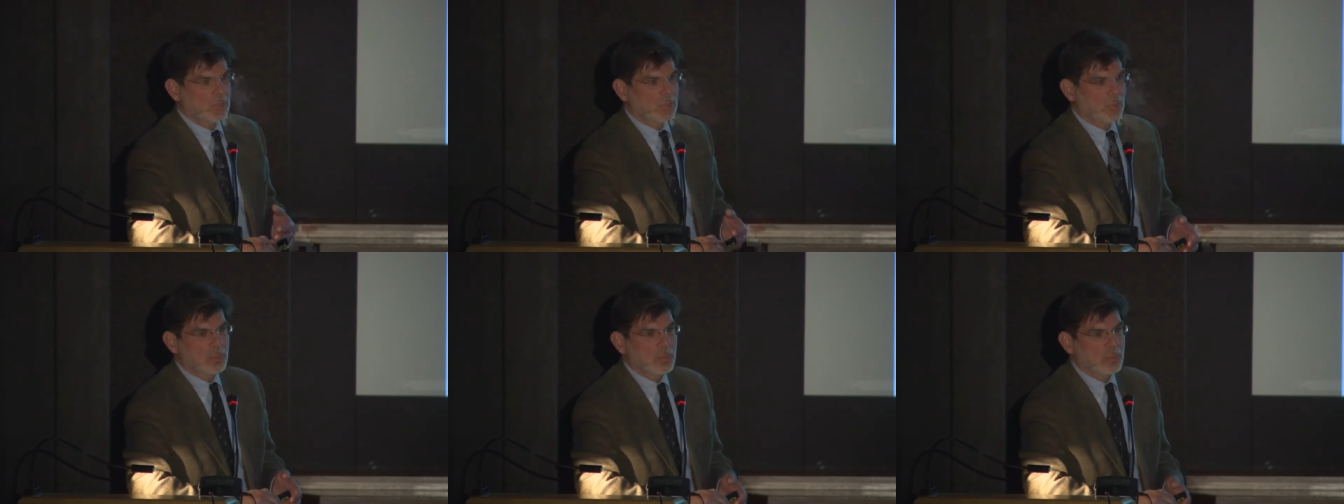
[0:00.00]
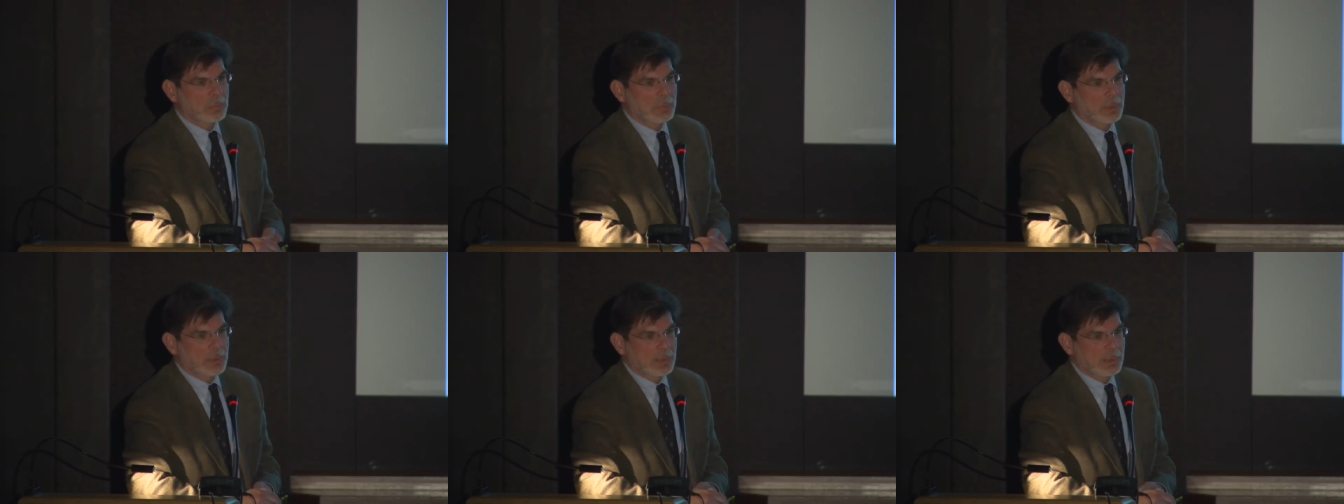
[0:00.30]
how to
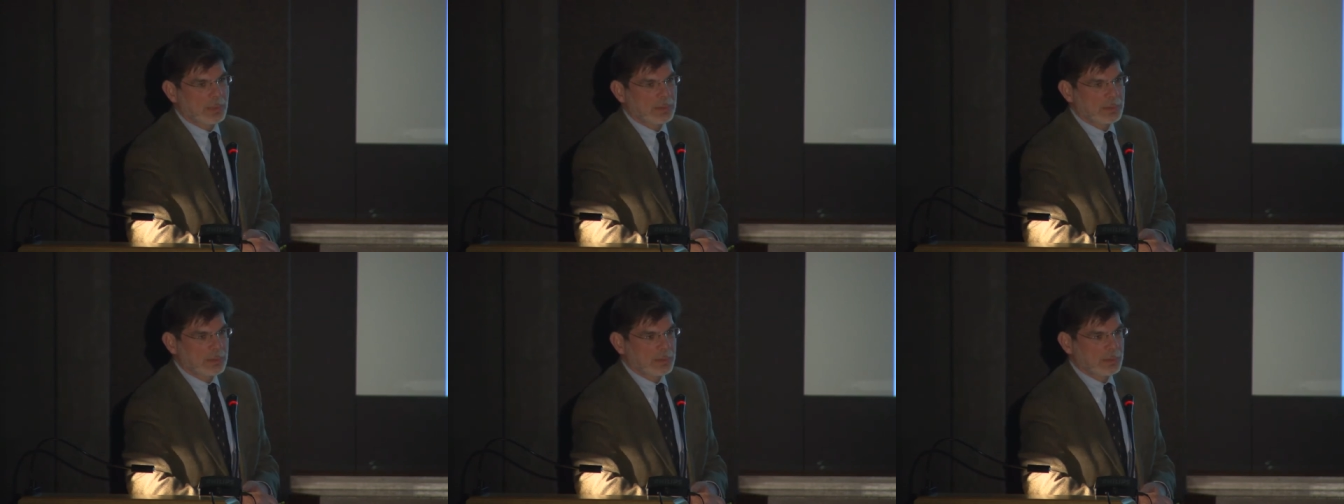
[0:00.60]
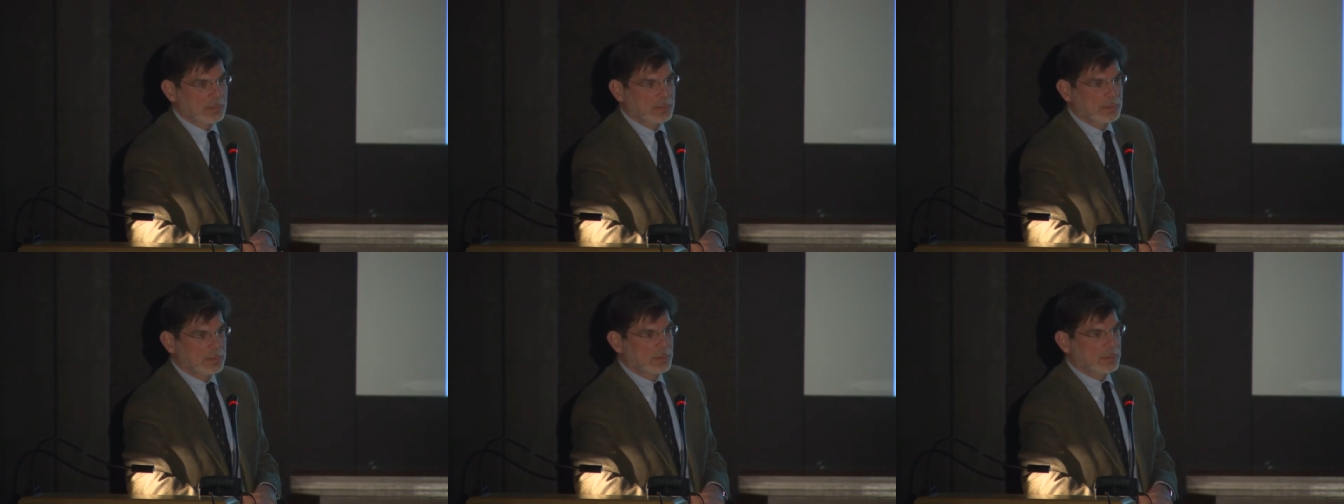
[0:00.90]

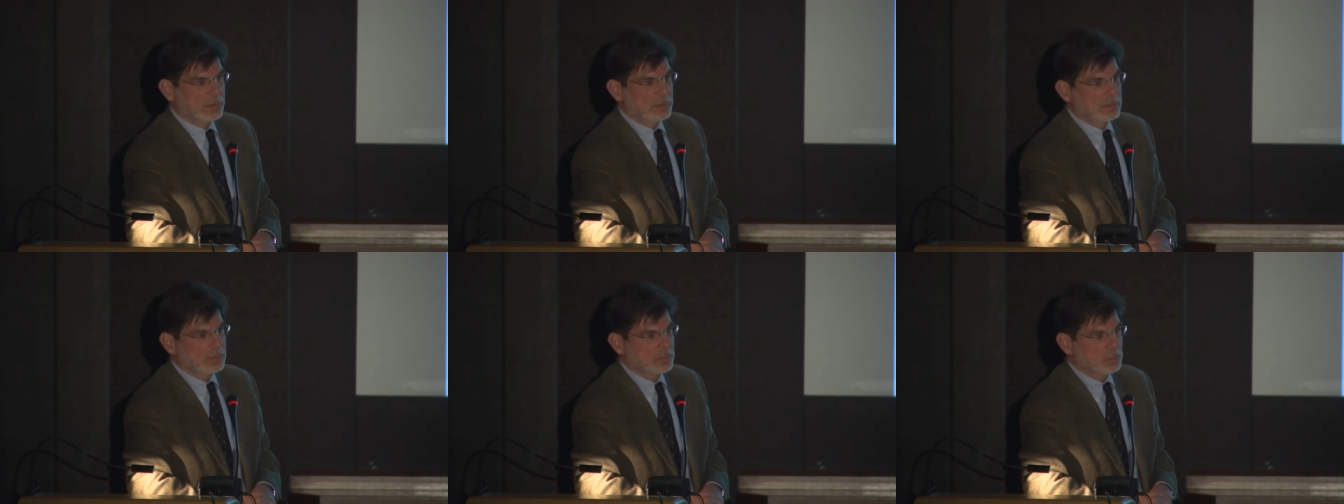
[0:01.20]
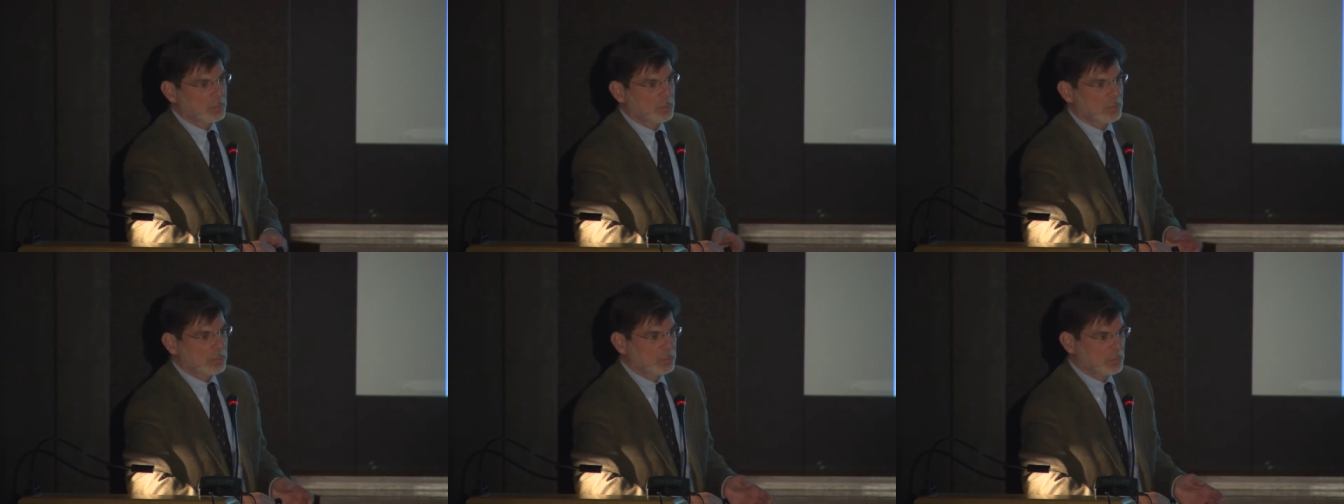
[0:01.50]
cooperate and
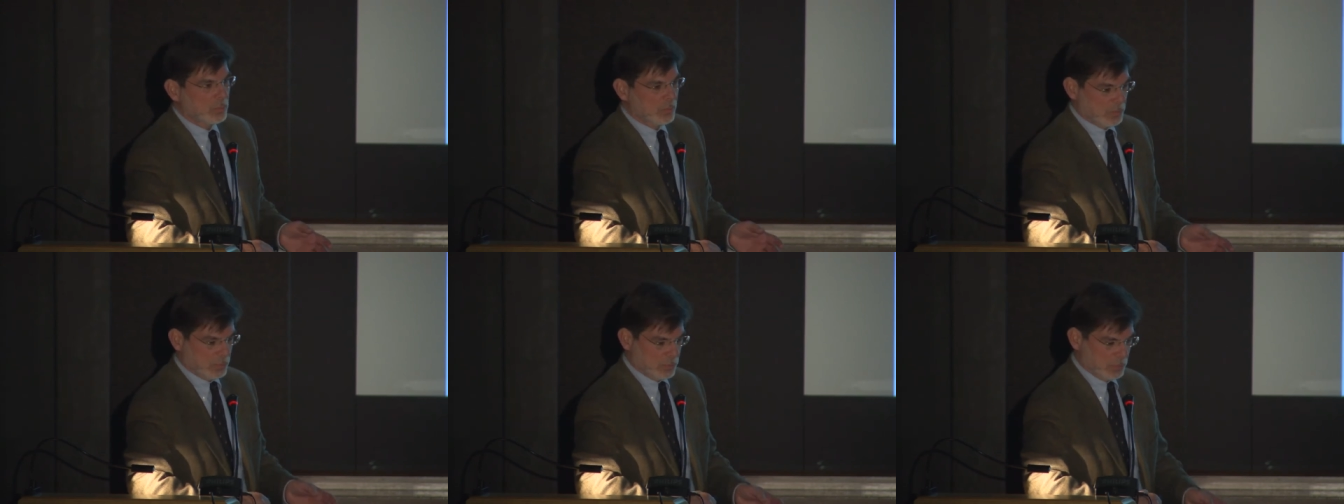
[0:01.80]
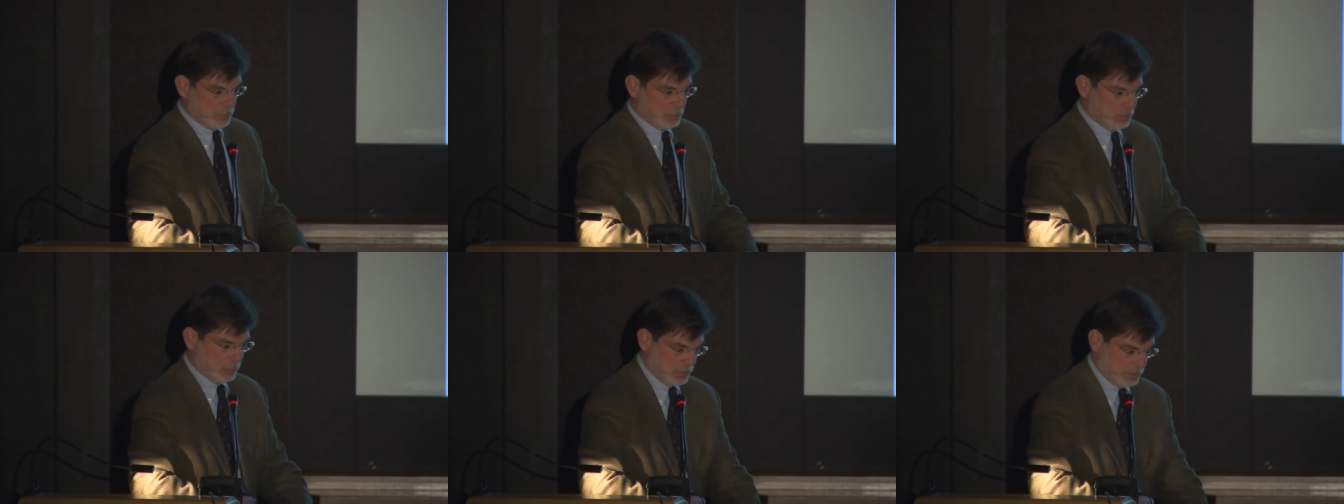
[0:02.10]
uh, to work
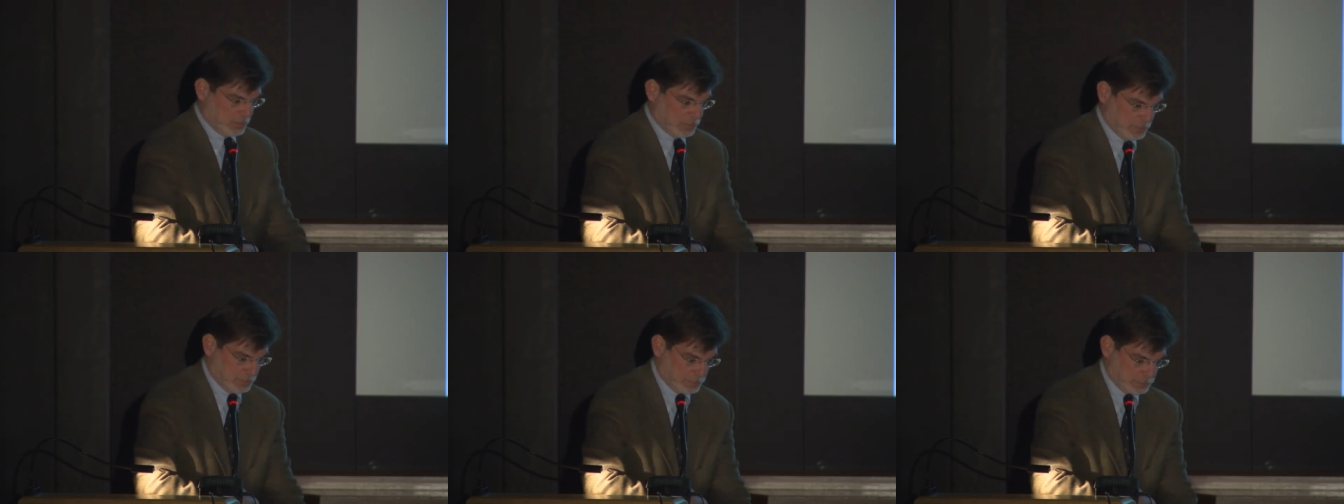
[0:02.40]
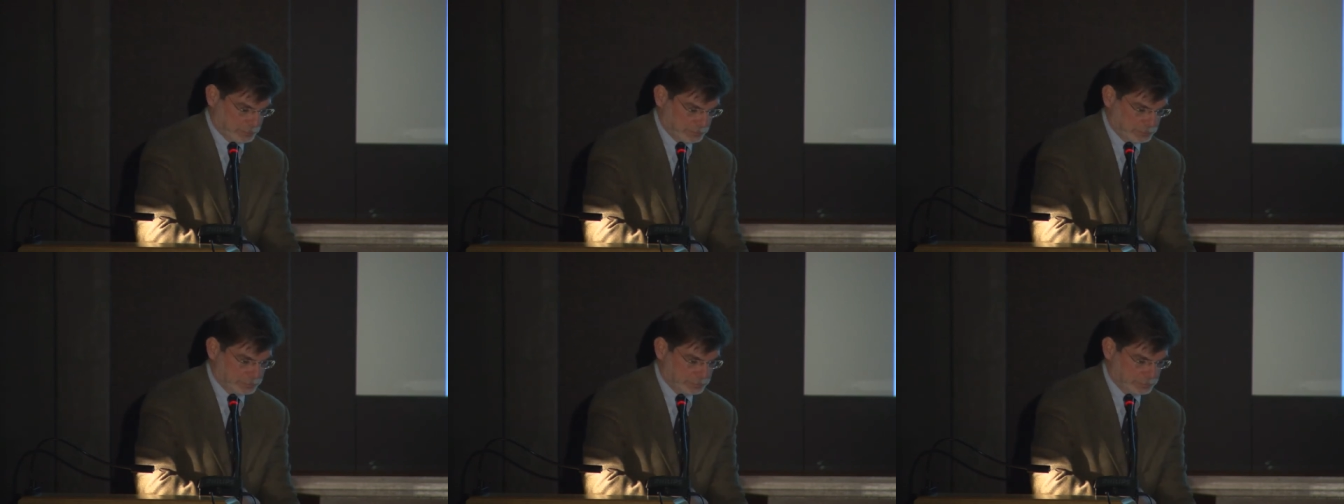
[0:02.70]
with robots.